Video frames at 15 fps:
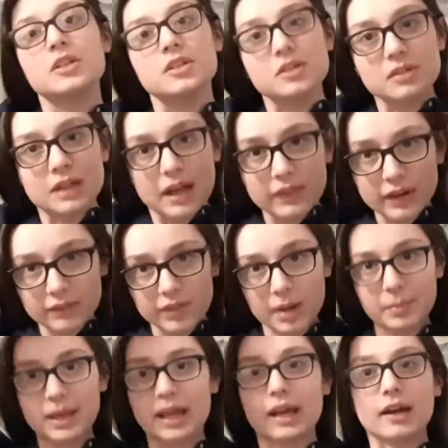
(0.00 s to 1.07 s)
So now that I've
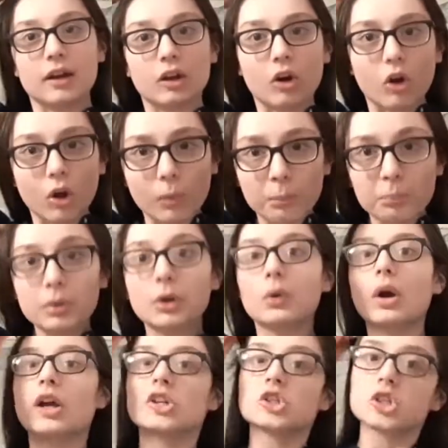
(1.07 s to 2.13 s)
got my hair all
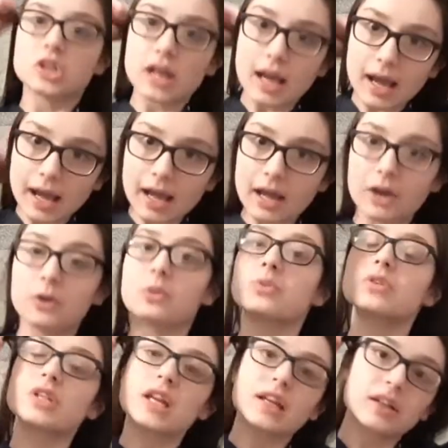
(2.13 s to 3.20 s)
brushed
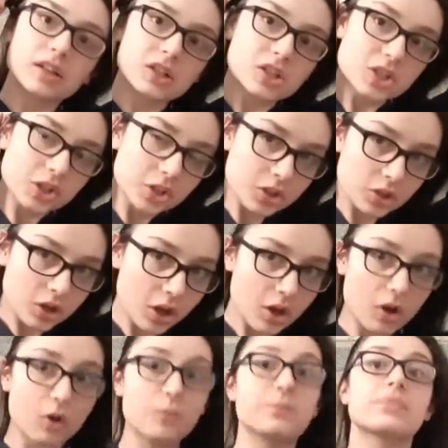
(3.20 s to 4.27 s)
out and good to
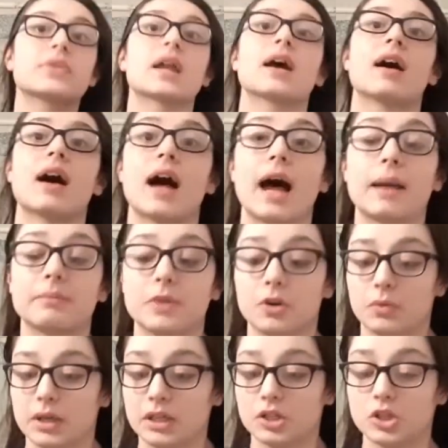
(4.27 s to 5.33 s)
go, I'm
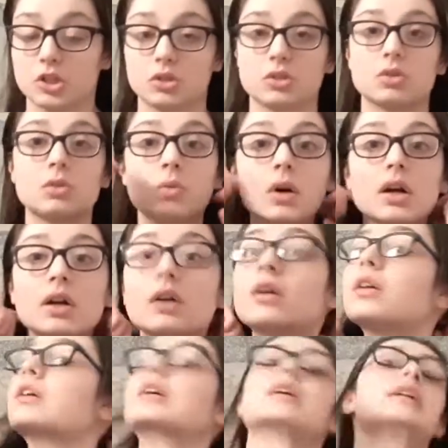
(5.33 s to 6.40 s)
going to
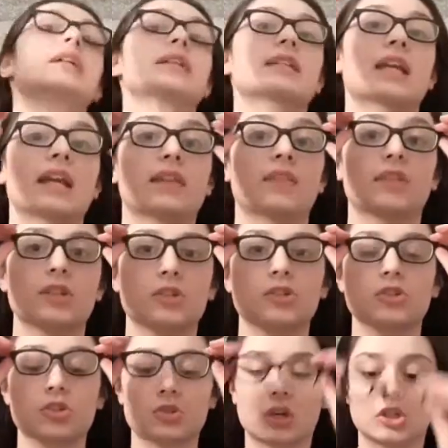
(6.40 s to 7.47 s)
take this
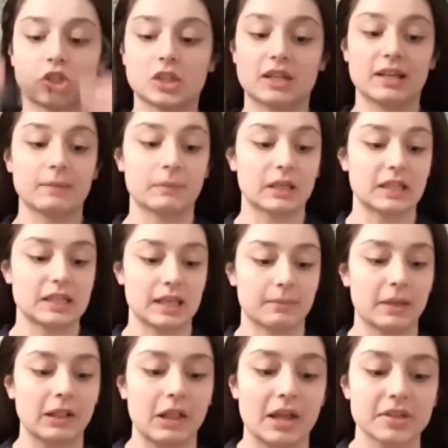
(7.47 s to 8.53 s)
scrunchie. I'm going to take
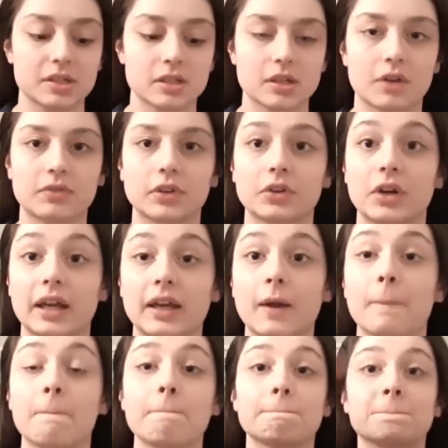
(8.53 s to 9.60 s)
my glasses off real quick.
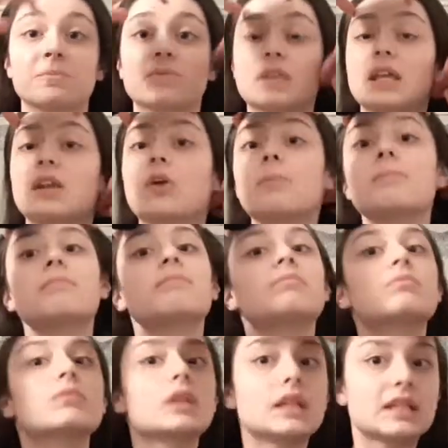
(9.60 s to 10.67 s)
Then I'm
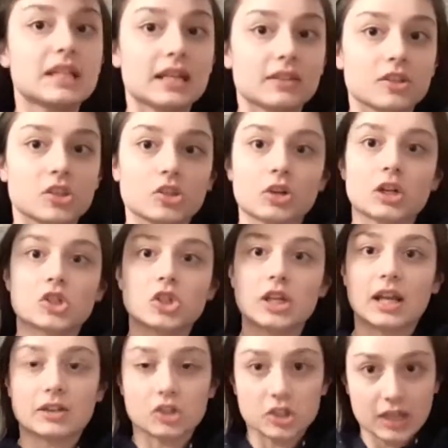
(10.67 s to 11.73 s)
going to take this
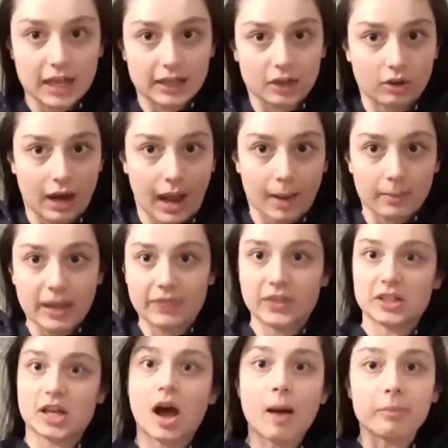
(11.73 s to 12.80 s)
scrunchie and just kind of grab at
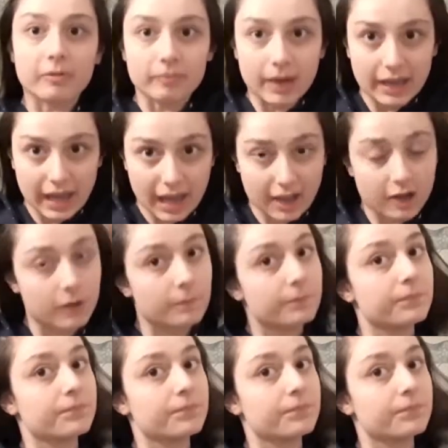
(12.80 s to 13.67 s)
the top of my head,